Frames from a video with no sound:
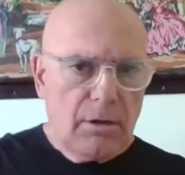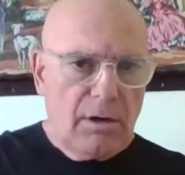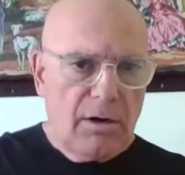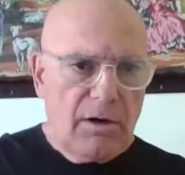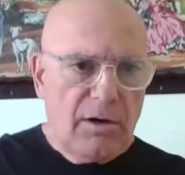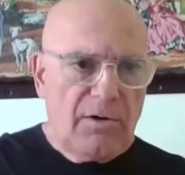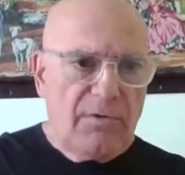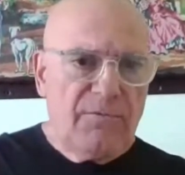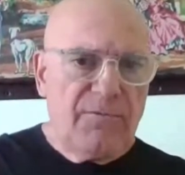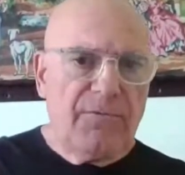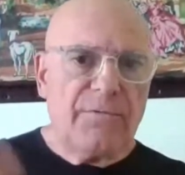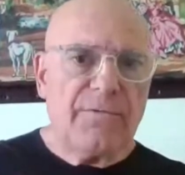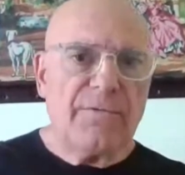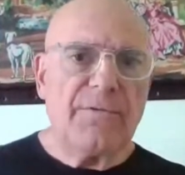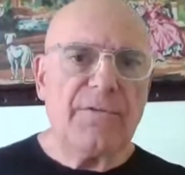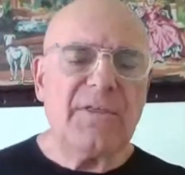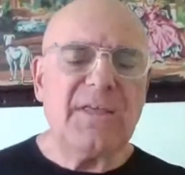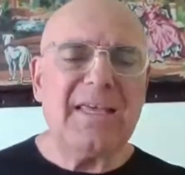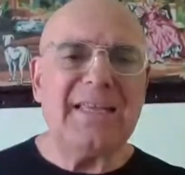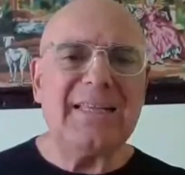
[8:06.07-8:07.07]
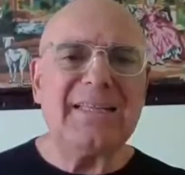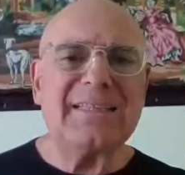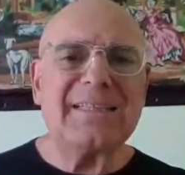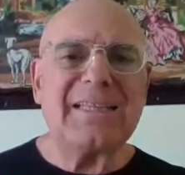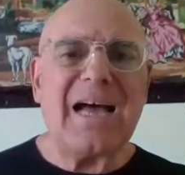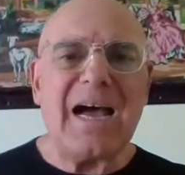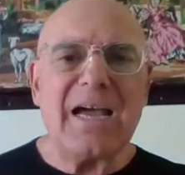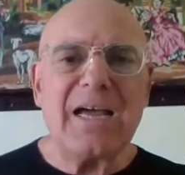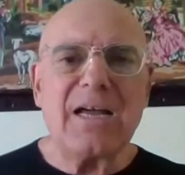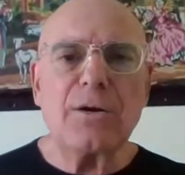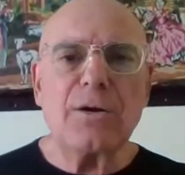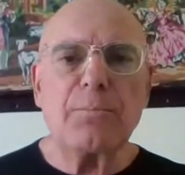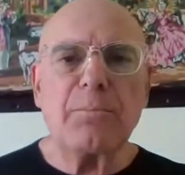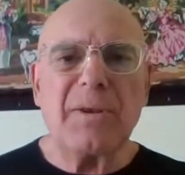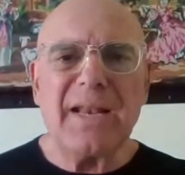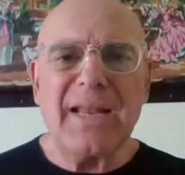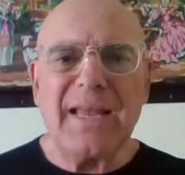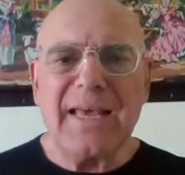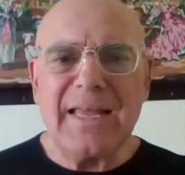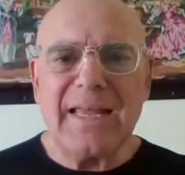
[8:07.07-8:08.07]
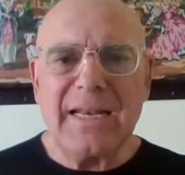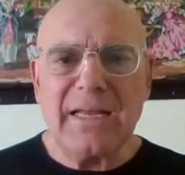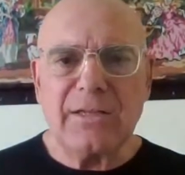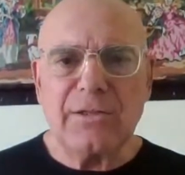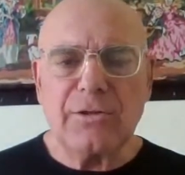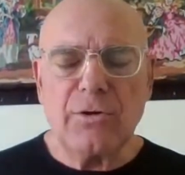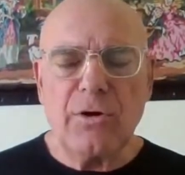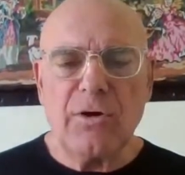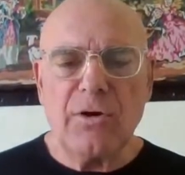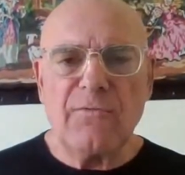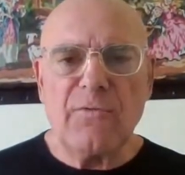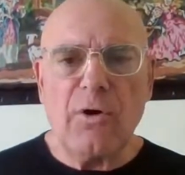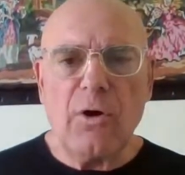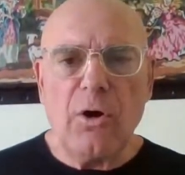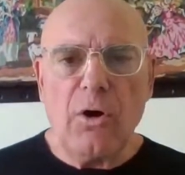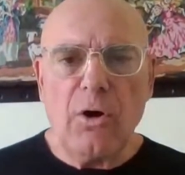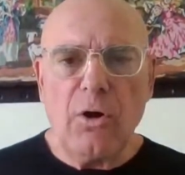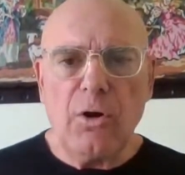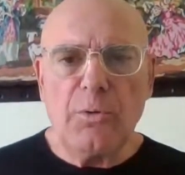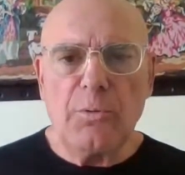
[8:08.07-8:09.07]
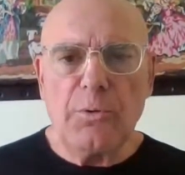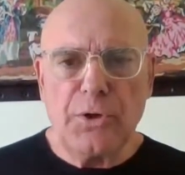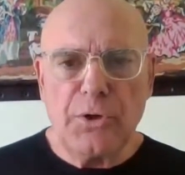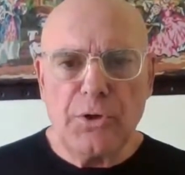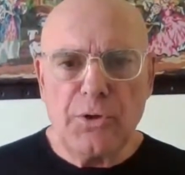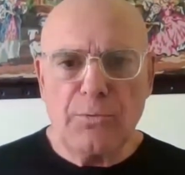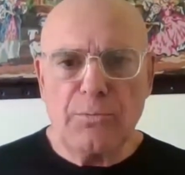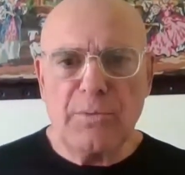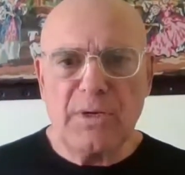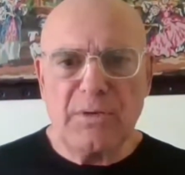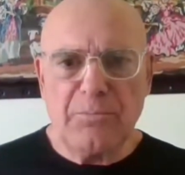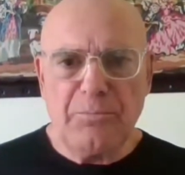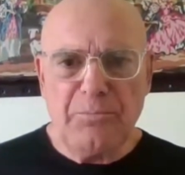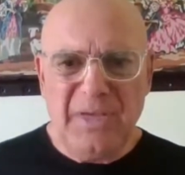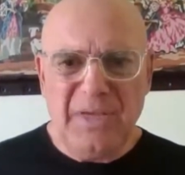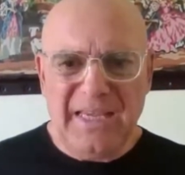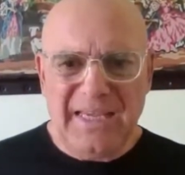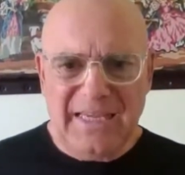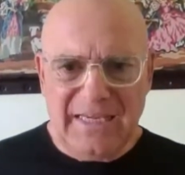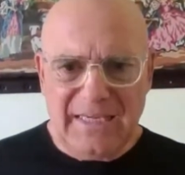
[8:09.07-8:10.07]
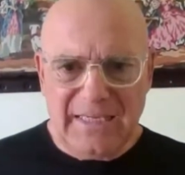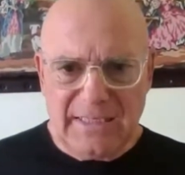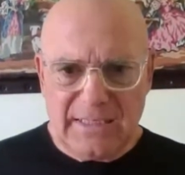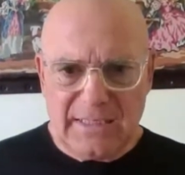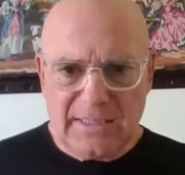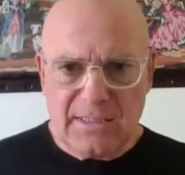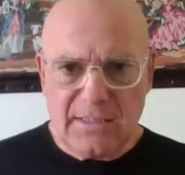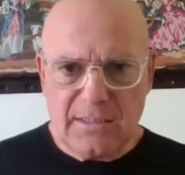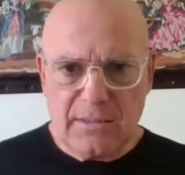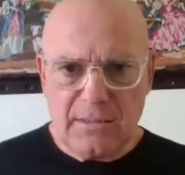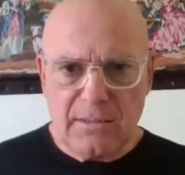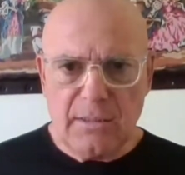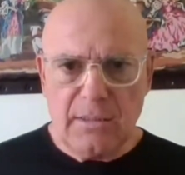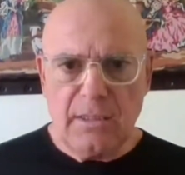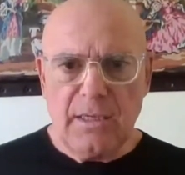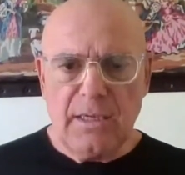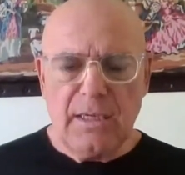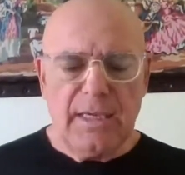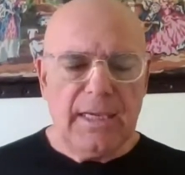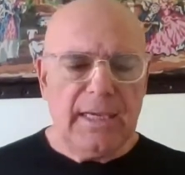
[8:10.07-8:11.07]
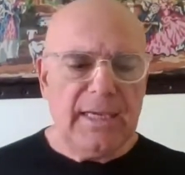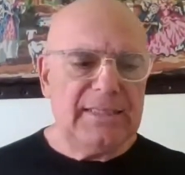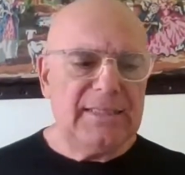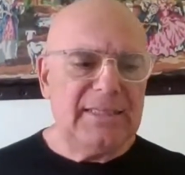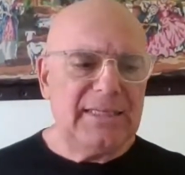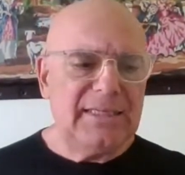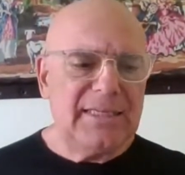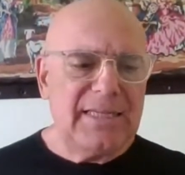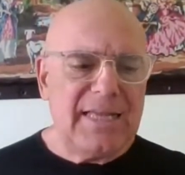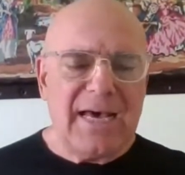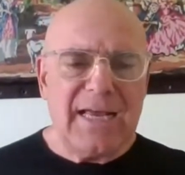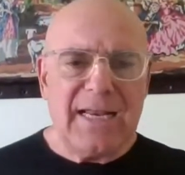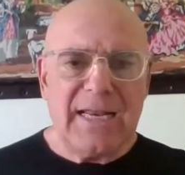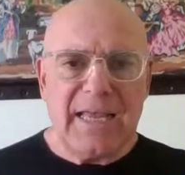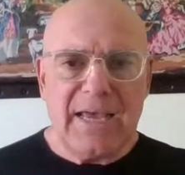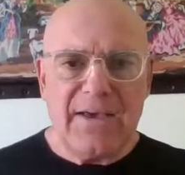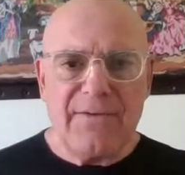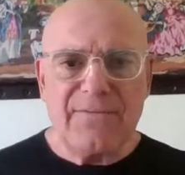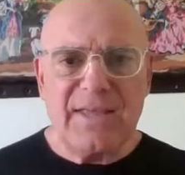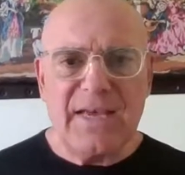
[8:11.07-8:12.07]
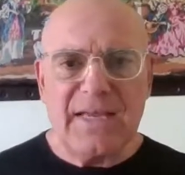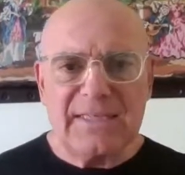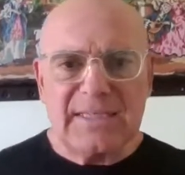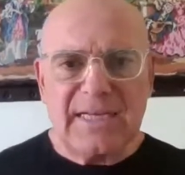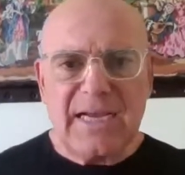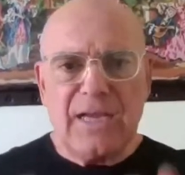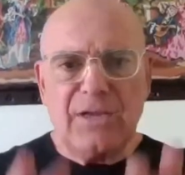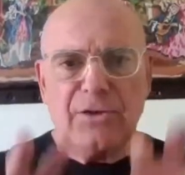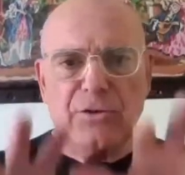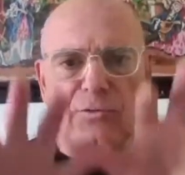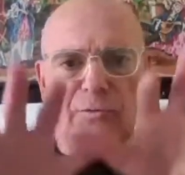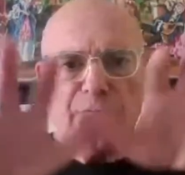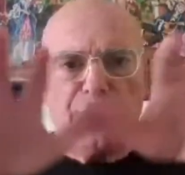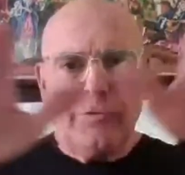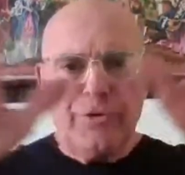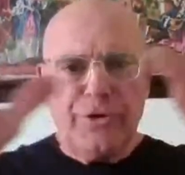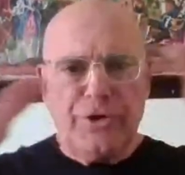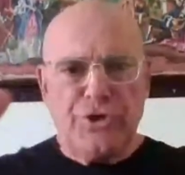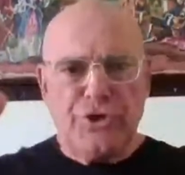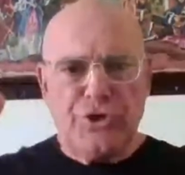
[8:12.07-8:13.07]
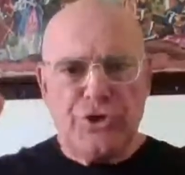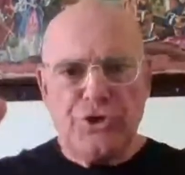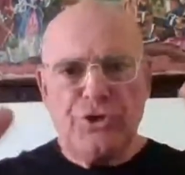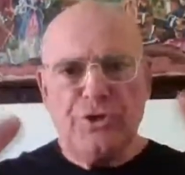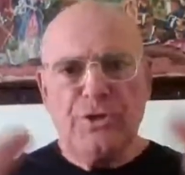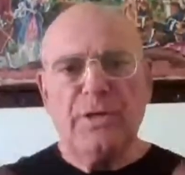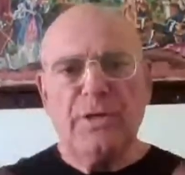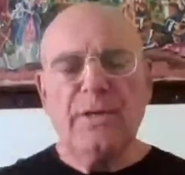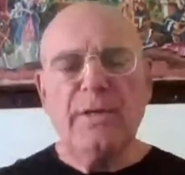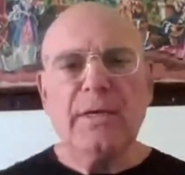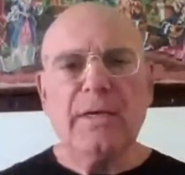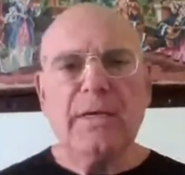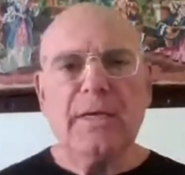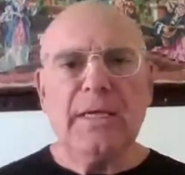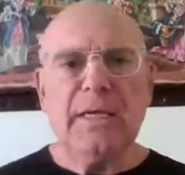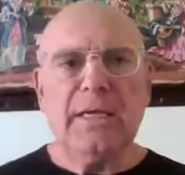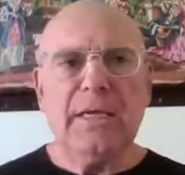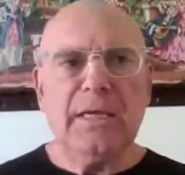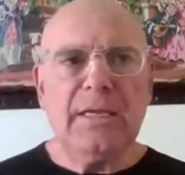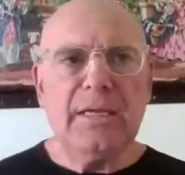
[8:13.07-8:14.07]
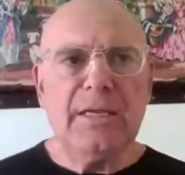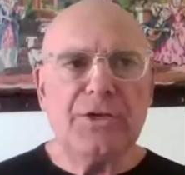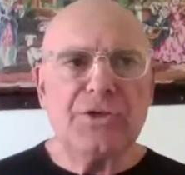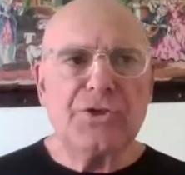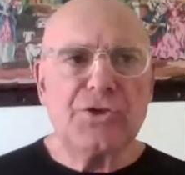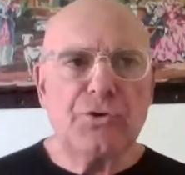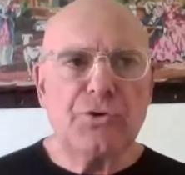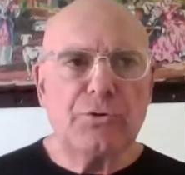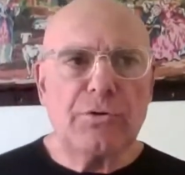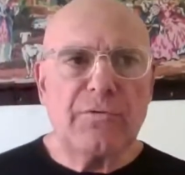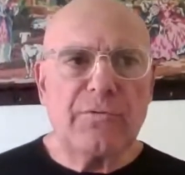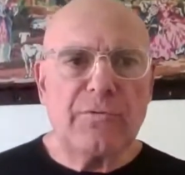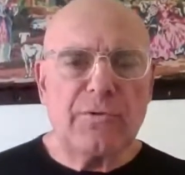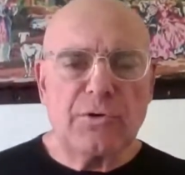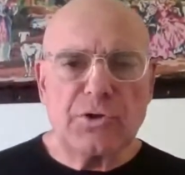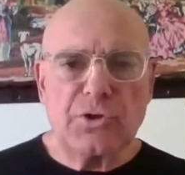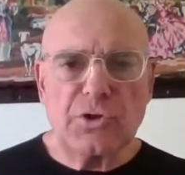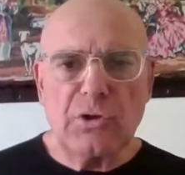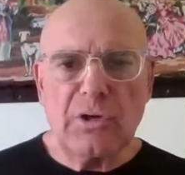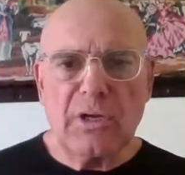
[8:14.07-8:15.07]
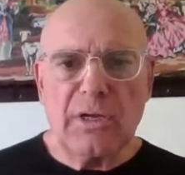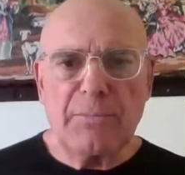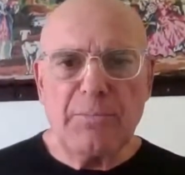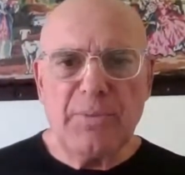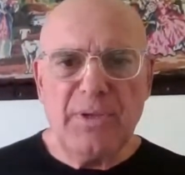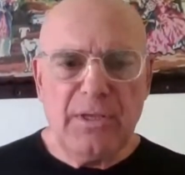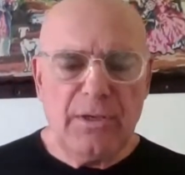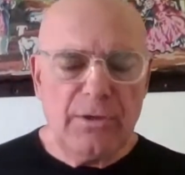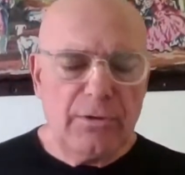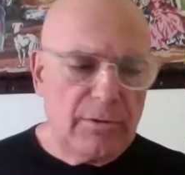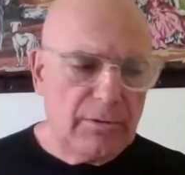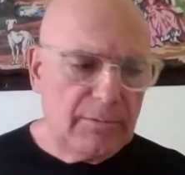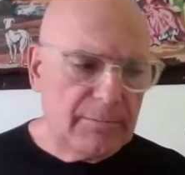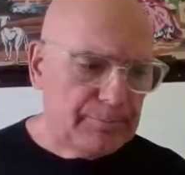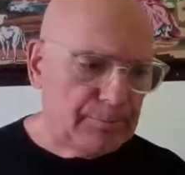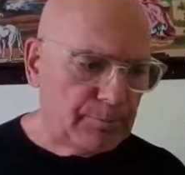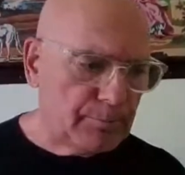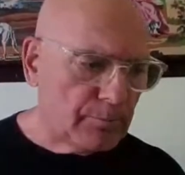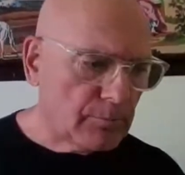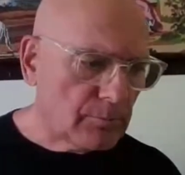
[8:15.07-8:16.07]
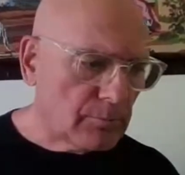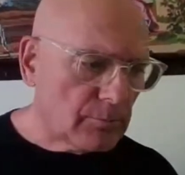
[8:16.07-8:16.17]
of the entire planet, of all human beings. It did not have that kind of reach in its universal appeal.